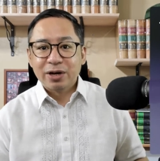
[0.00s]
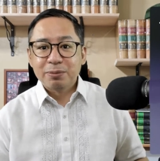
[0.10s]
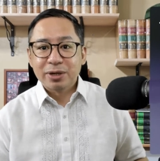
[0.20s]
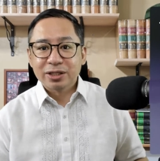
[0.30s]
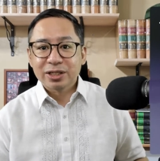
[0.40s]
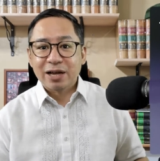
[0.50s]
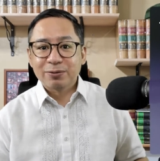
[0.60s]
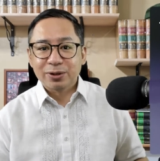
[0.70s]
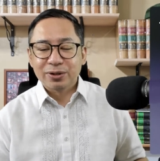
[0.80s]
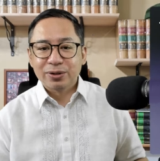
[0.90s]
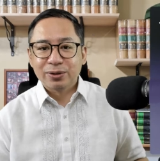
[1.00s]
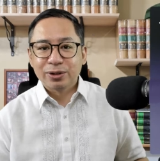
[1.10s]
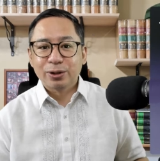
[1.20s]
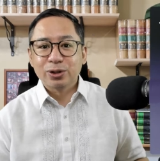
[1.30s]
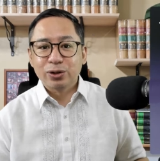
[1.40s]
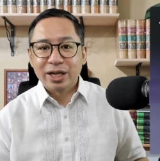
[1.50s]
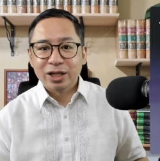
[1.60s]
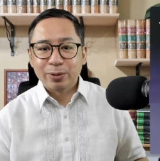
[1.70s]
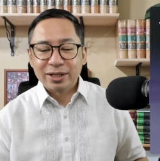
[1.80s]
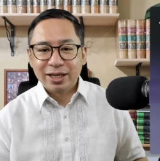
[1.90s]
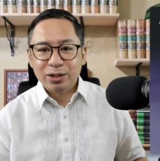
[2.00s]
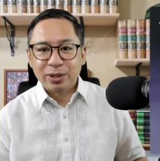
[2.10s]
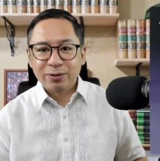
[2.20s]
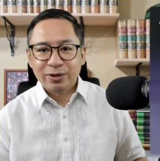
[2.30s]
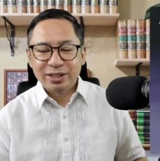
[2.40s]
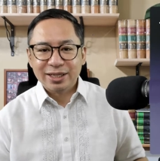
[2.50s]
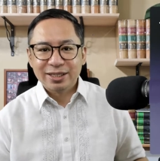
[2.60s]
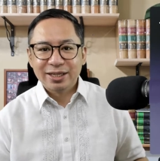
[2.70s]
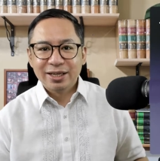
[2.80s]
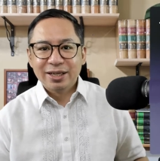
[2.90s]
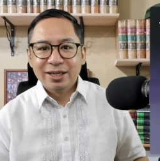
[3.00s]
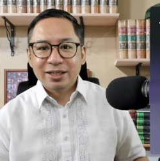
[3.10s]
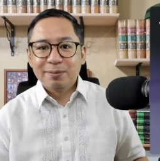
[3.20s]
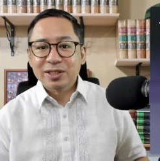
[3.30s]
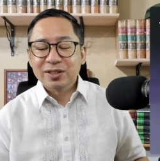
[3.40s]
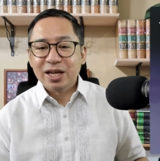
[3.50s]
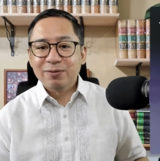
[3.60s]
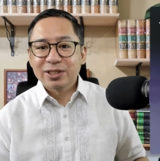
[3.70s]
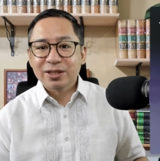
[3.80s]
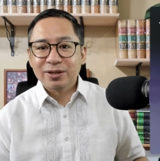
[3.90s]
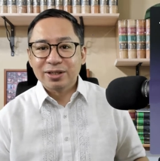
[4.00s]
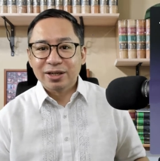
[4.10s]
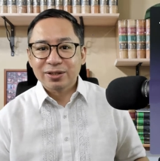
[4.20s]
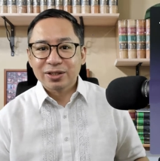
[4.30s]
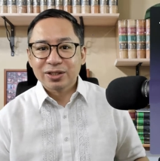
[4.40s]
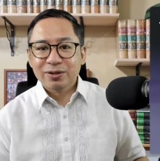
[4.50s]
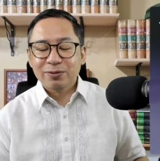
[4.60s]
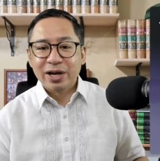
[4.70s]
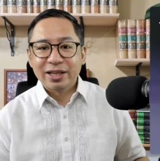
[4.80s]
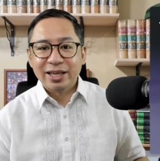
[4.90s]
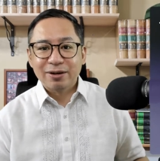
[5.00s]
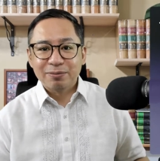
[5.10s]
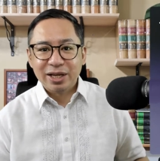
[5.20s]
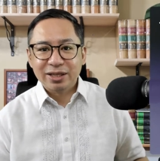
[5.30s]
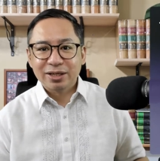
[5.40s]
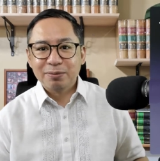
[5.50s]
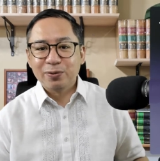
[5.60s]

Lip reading: 5 months after, or on July 28, 2014, the bus drivers and conductors filed a complaint